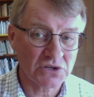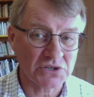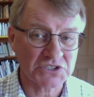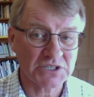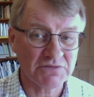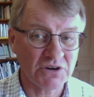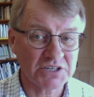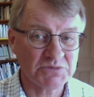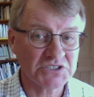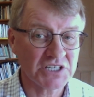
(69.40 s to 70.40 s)
lots of
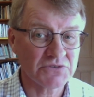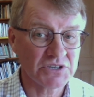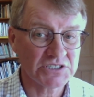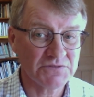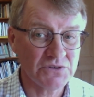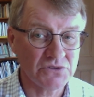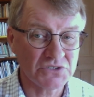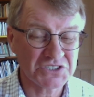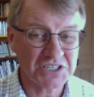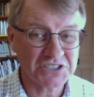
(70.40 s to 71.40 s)
vitamin C rich
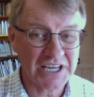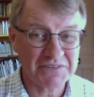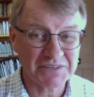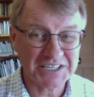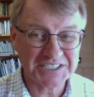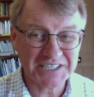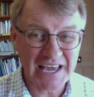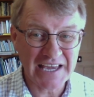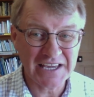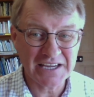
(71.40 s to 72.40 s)
foods tend to have less
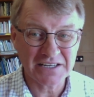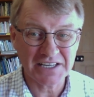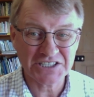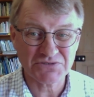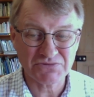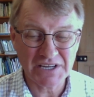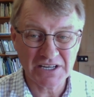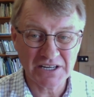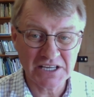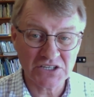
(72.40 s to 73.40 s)
sagging, less
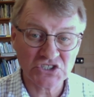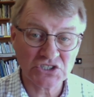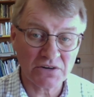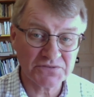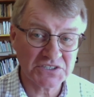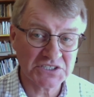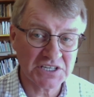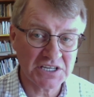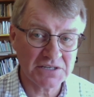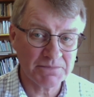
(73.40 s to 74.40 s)
wrinkling, softer
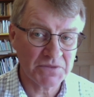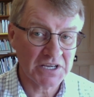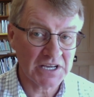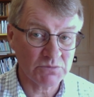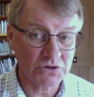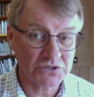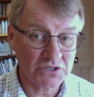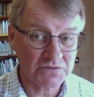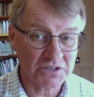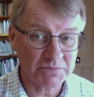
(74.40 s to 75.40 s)
skin, a more
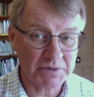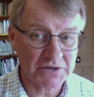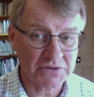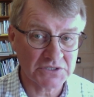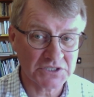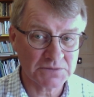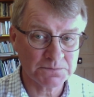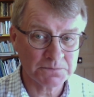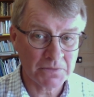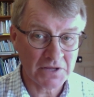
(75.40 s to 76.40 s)
youthful appearance.
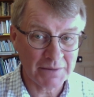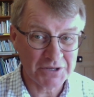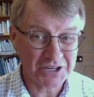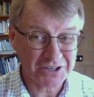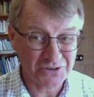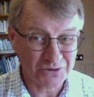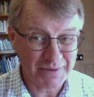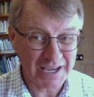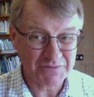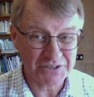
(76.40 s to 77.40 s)
I mean, I don't look
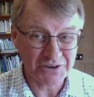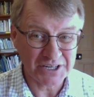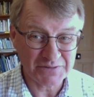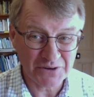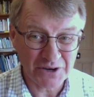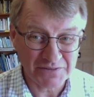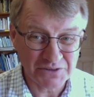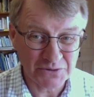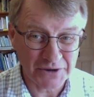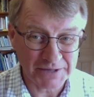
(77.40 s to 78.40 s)
bad for 95,
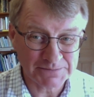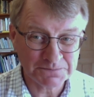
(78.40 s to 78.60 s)
do I?